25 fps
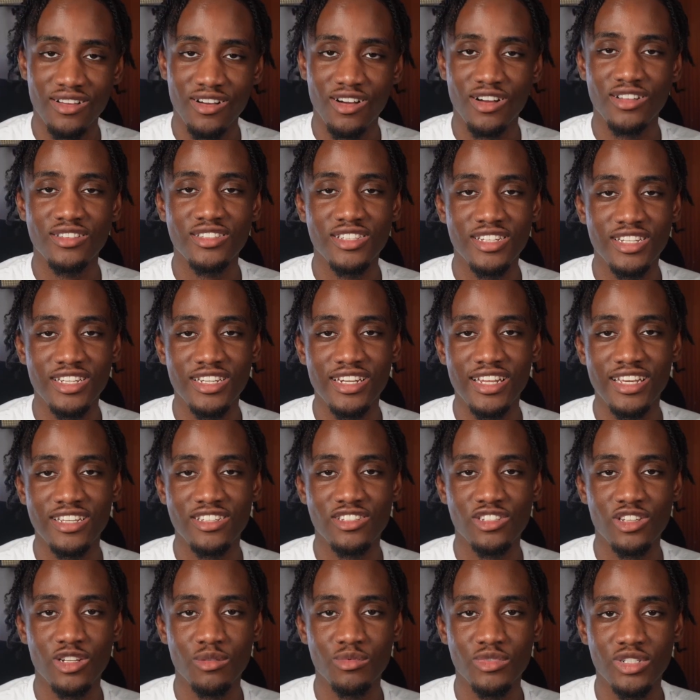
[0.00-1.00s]
on to the
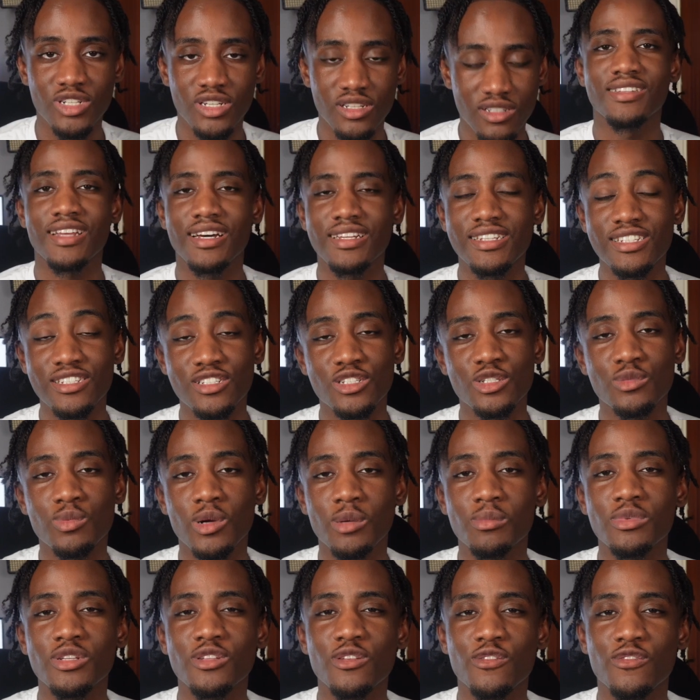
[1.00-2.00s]
next subject. Now this is
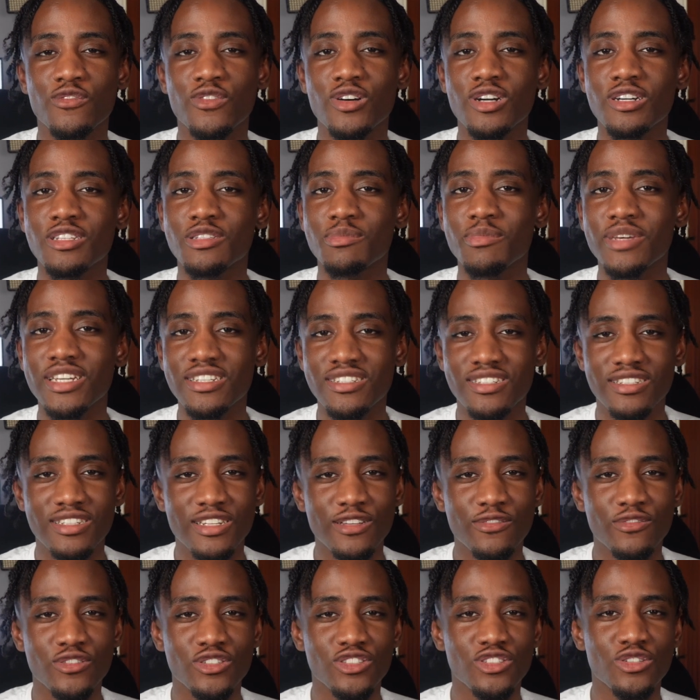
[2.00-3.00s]
probably the first major
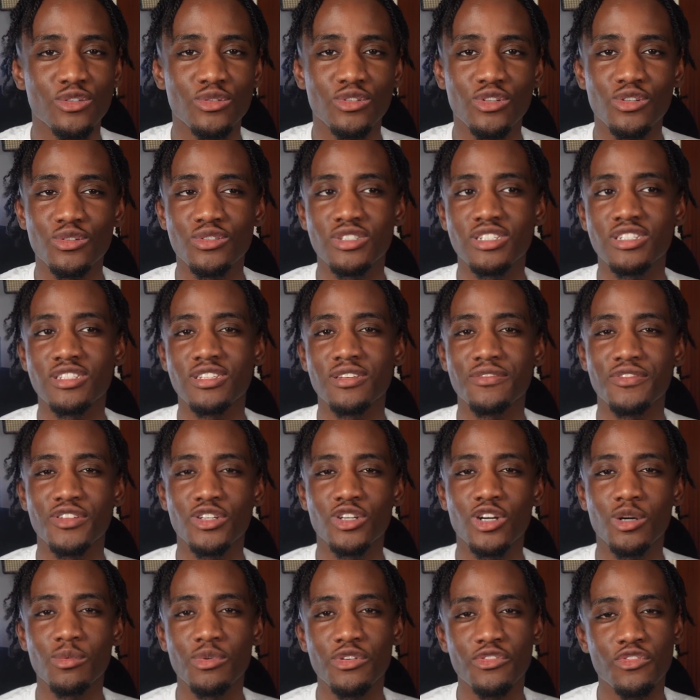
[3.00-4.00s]
difference you'll notice if you're
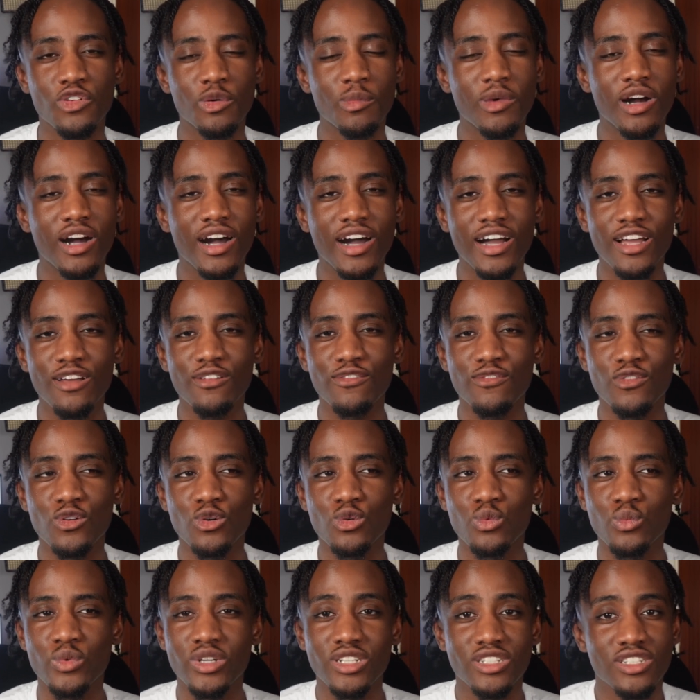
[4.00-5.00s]
coming from an
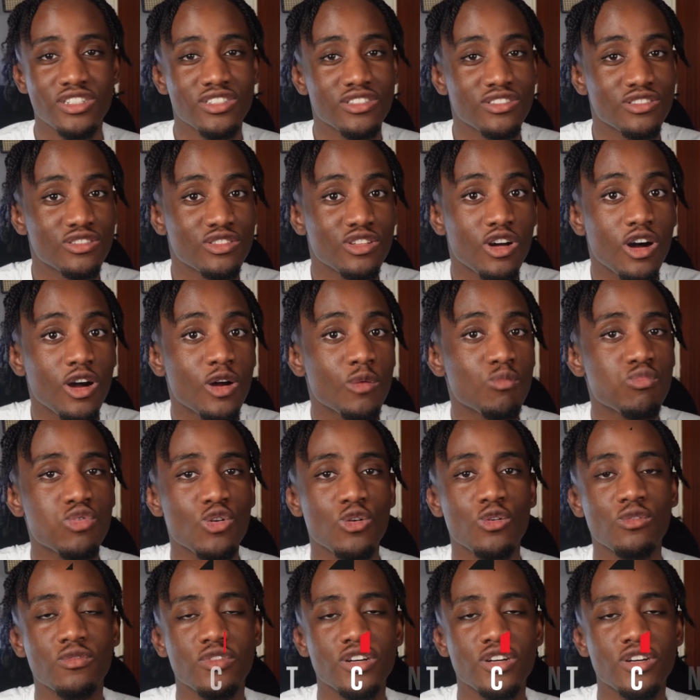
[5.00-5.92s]
iPhone which is not a Pro